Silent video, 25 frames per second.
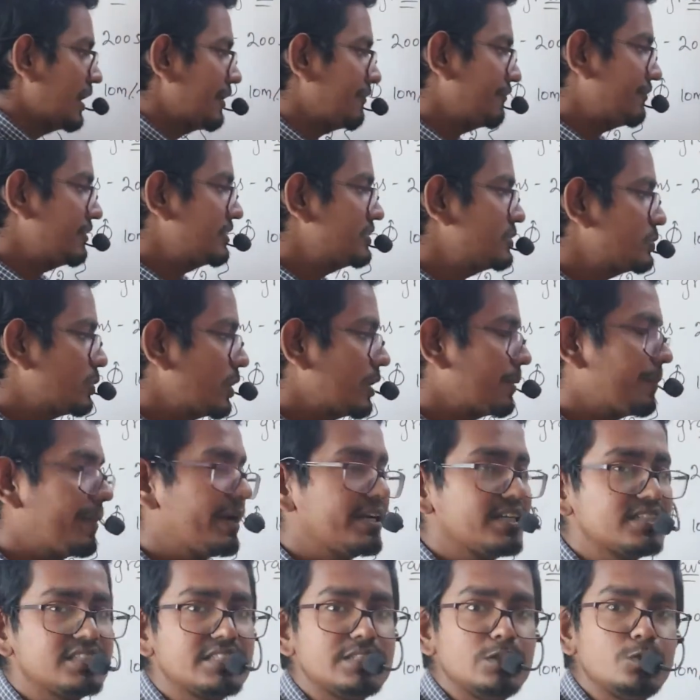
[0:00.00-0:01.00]
V square
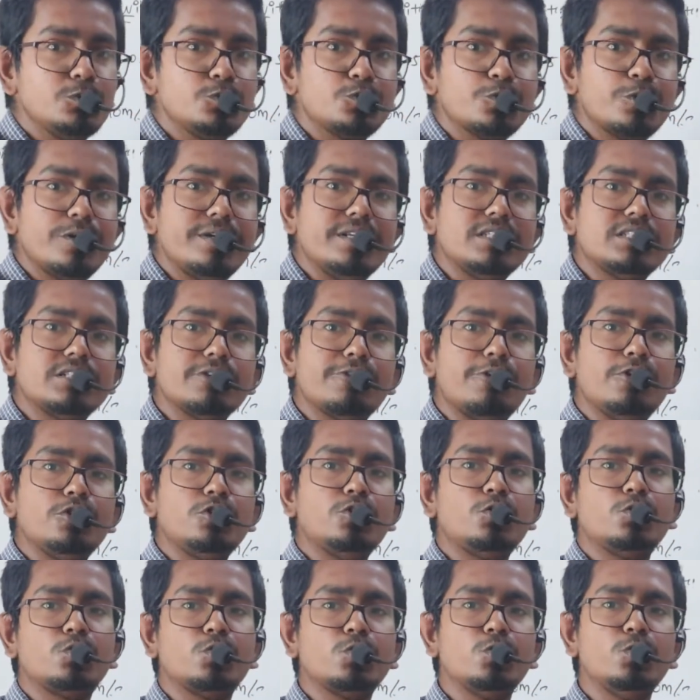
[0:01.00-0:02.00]
minus u square is equal
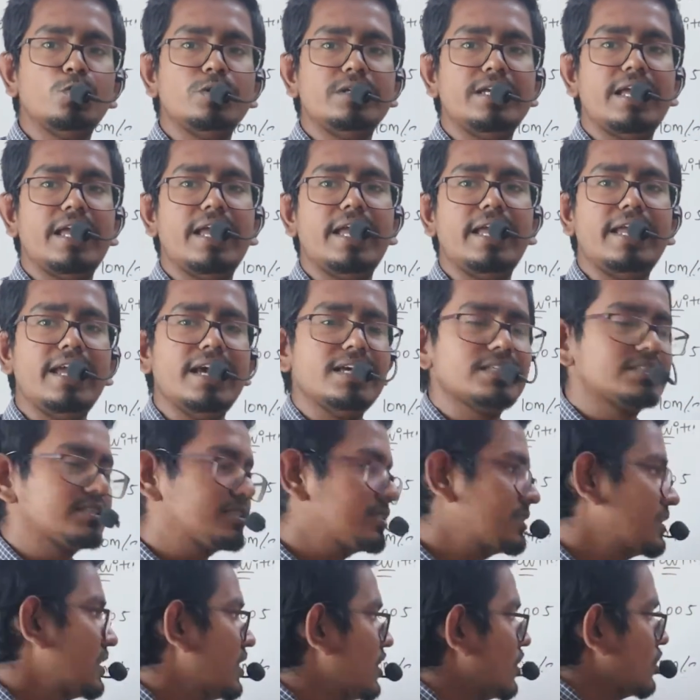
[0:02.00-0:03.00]
to
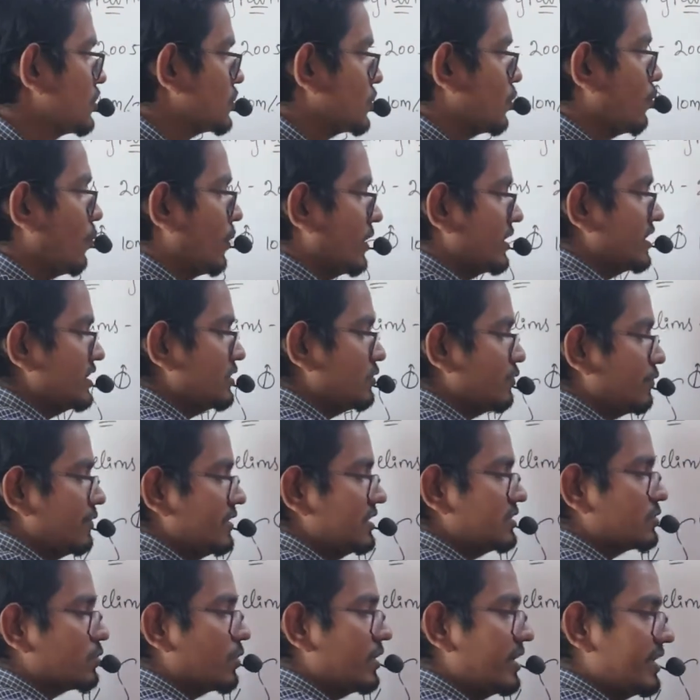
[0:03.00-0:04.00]
2as. So what is
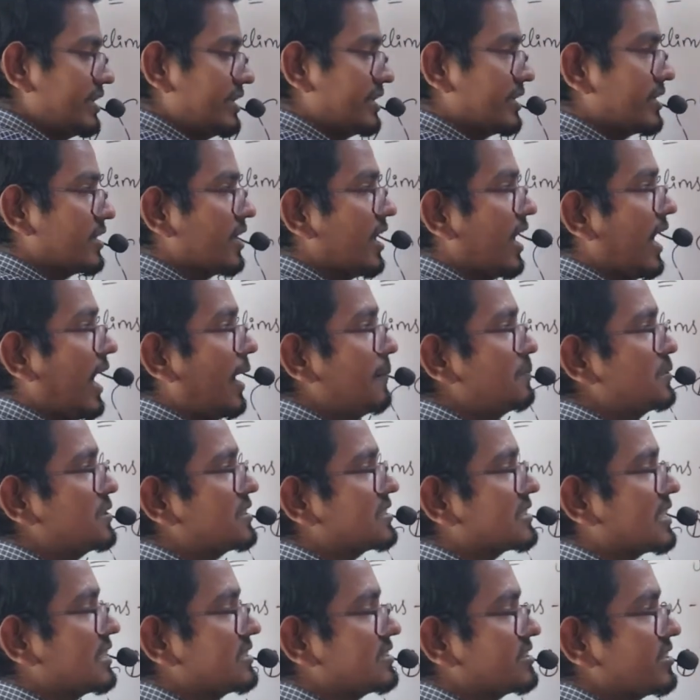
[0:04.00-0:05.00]
V square here? I am
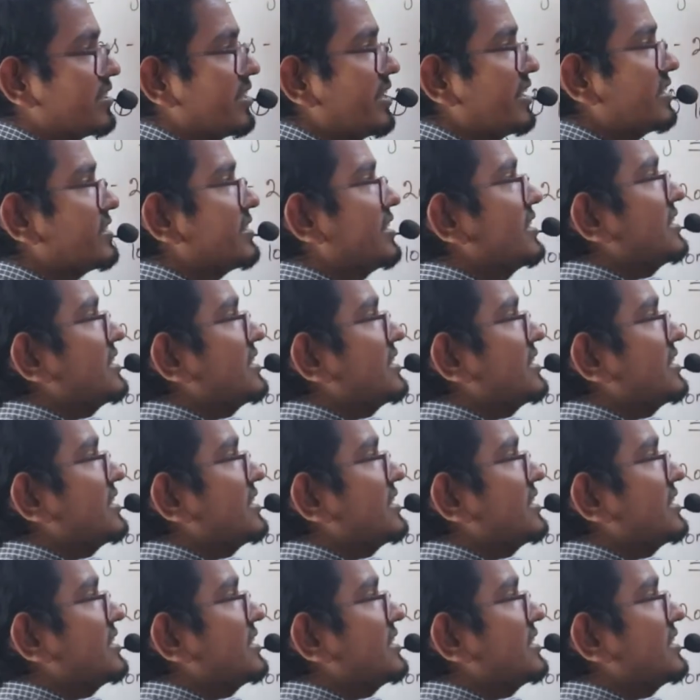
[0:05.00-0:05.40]
just considering